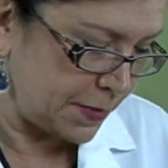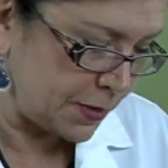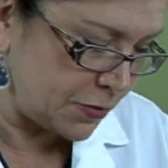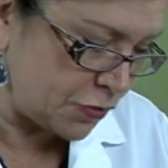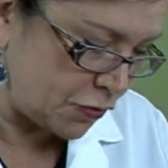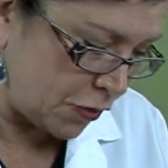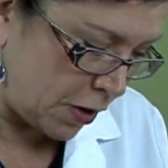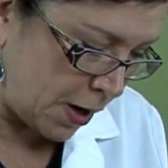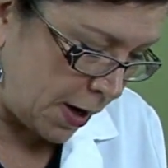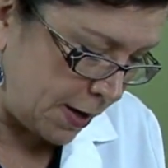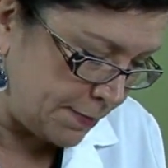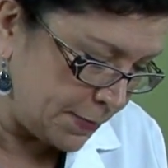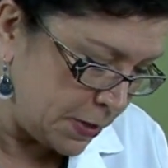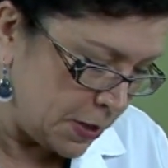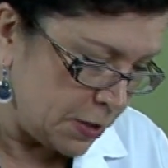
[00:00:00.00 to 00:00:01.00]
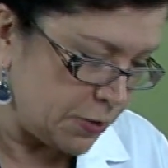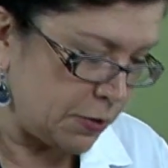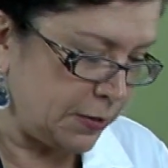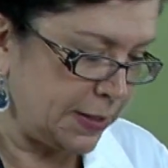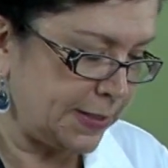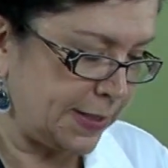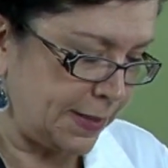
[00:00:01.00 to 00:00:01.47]
the straw.
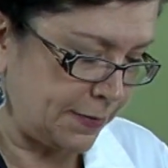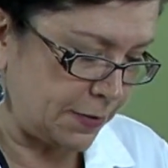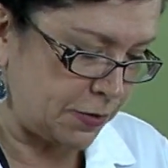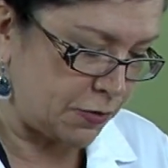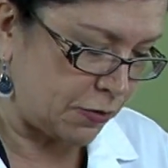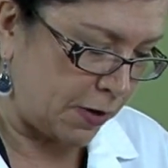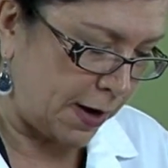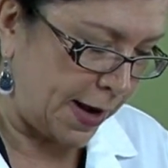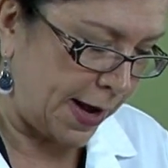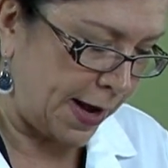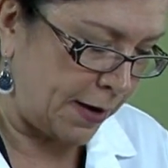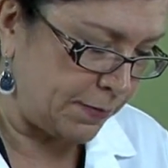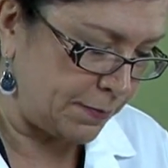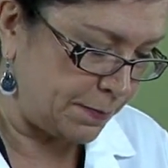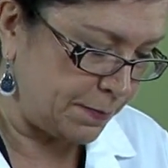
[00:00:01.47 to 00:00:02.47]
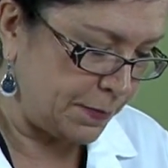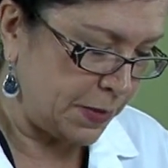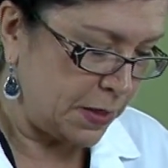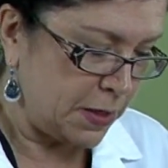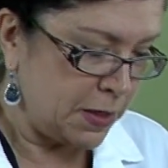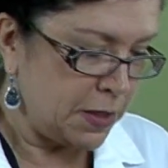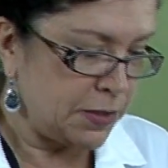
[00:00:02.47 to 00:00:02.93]
So let's get the straw out.
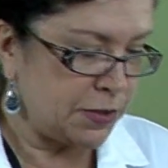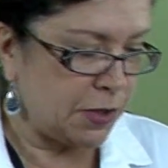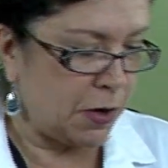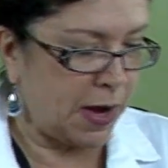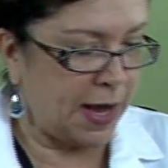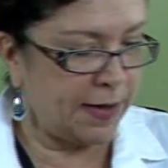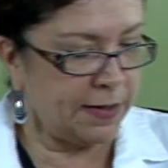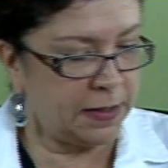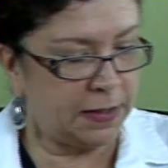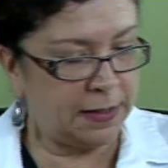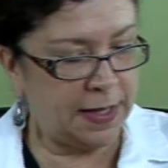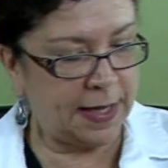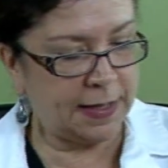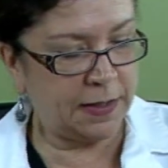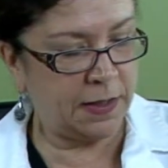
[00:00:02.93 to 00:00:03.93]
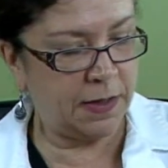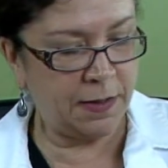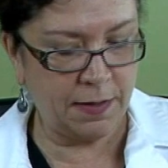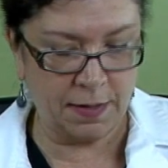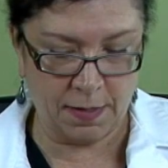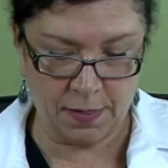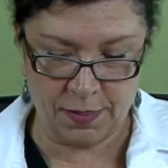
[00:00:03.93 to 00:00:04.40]
So how to collect
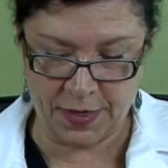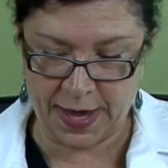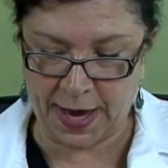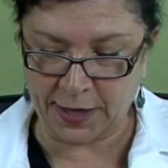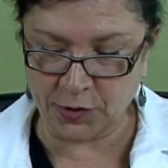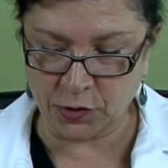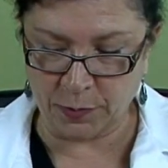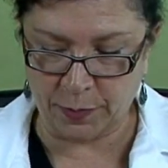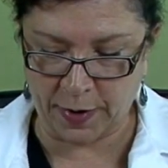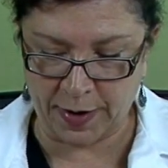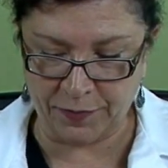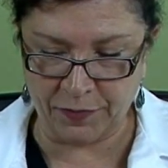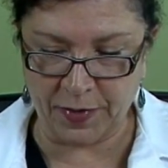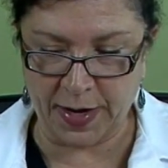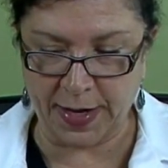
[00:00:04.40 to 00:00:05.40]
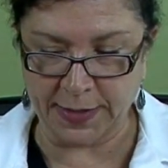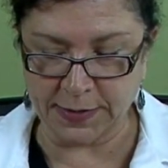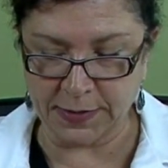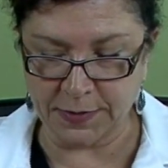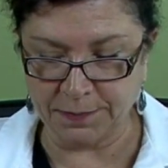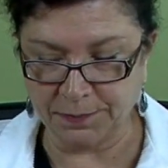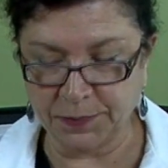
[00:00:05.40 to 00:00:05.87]
the actual breath
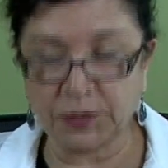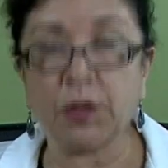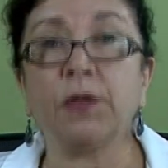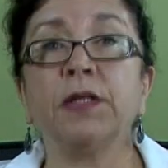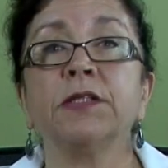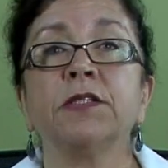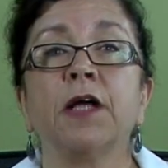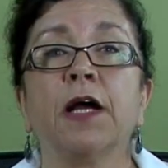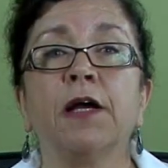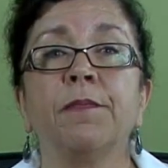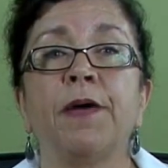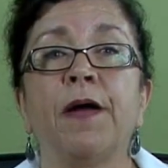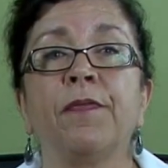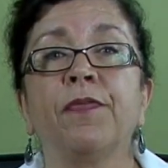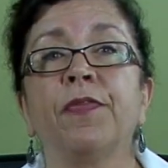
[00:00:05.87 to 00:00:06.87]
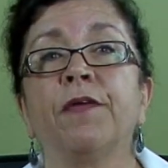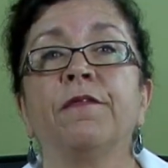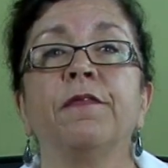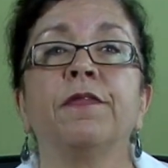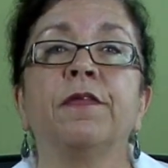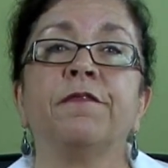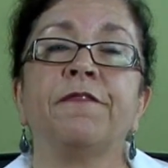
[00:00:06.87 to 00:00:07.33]
test. So let's talk about
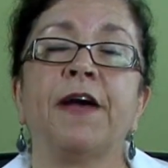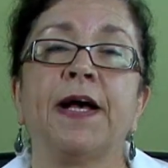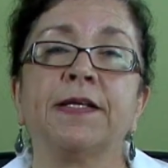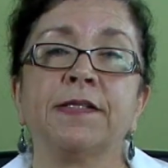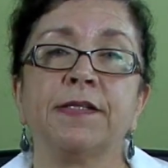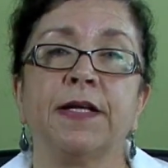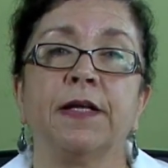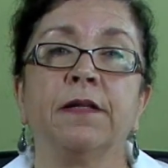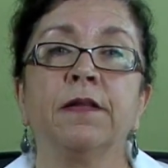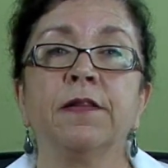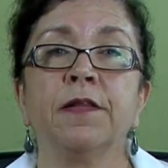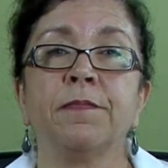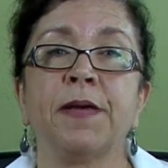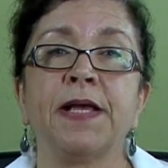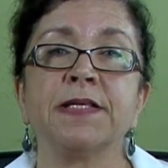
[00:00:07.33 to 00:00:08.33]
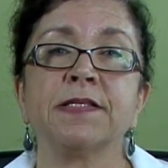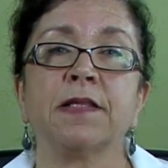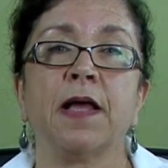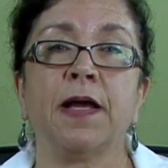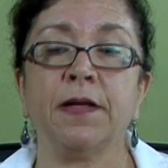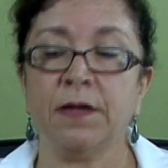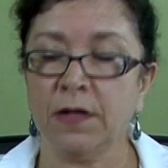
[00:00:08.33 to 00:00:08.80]
the fasting, the
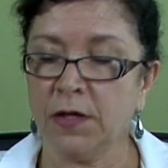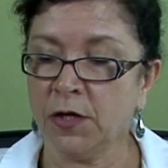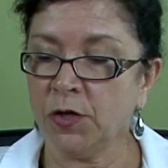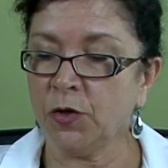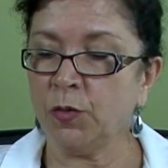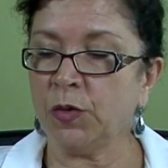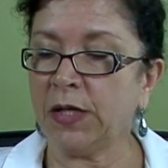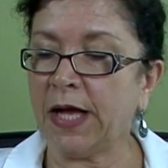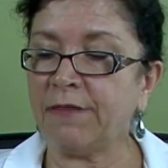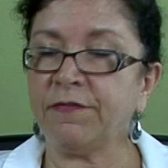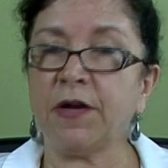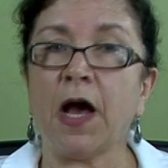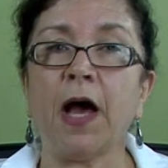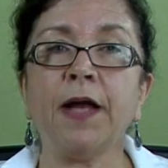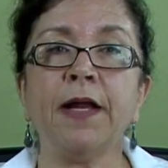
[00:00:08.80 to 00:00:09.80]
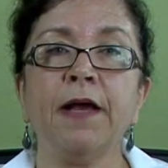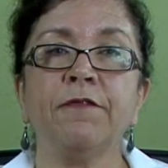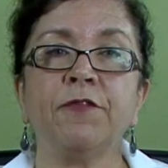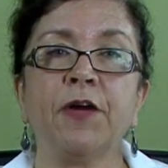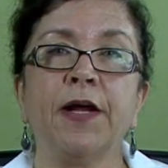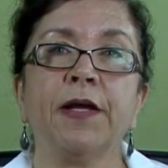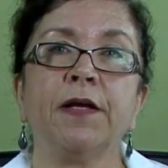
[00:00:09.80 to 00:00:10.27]
baseline. You will not
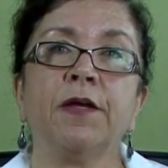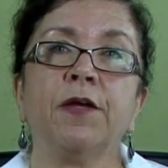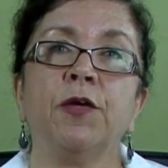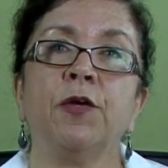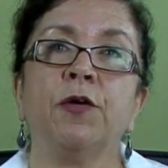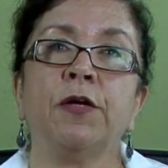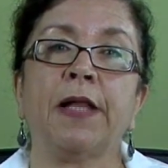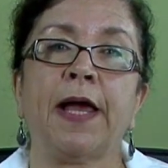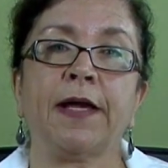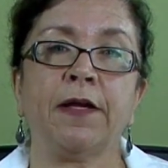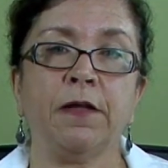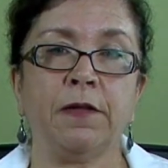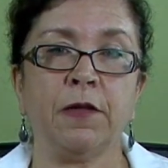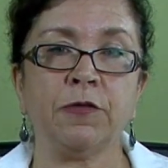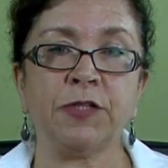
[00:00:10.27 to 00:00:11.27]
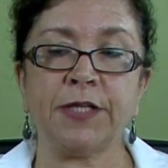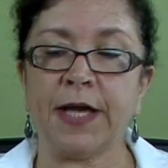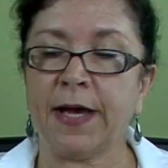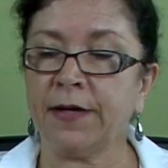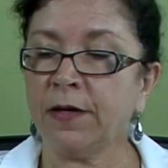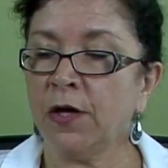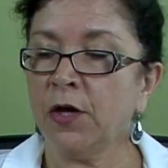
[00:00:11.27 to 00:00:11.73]
have drank your Laculose
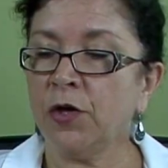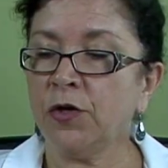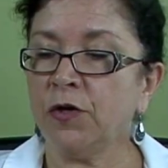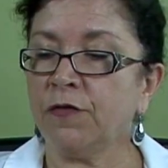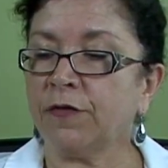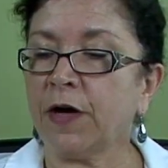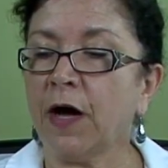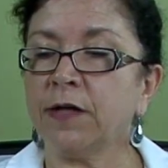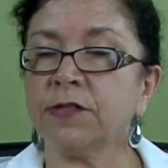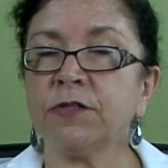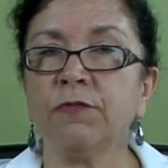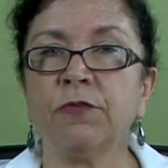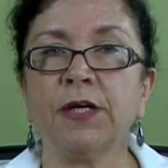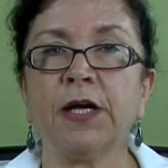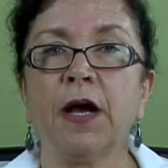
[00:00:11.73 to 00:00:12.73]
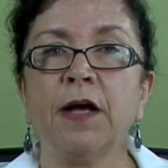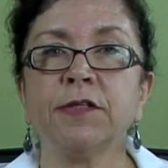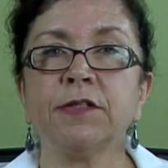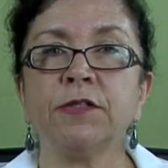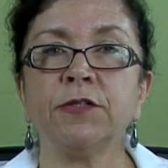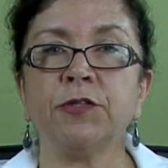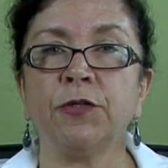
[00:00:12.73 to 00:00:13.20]
yet. You've
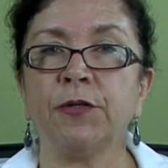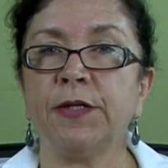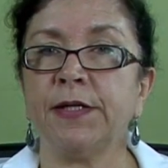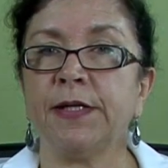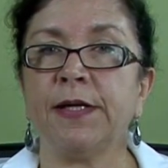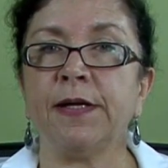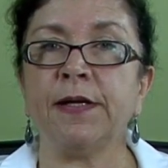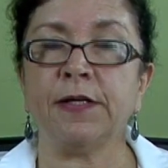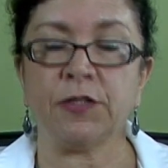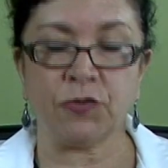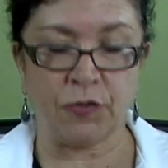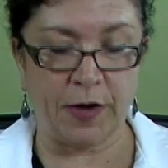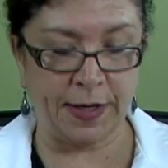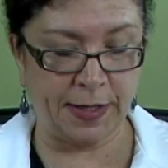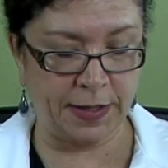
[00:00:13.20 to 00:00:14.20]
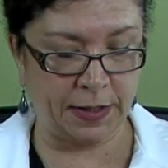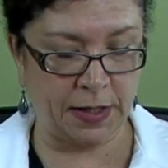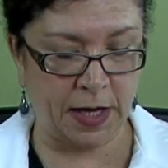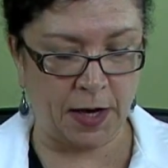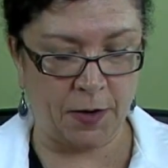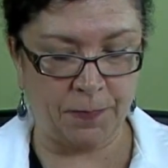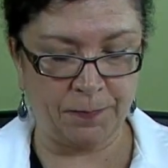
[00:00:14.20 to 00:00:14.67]
reconstituted it and it's ready to
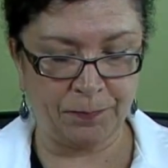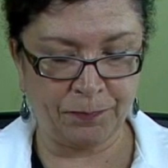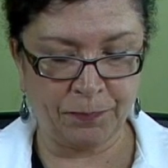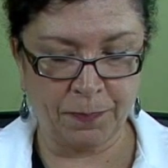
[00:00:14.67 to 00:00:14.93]
go.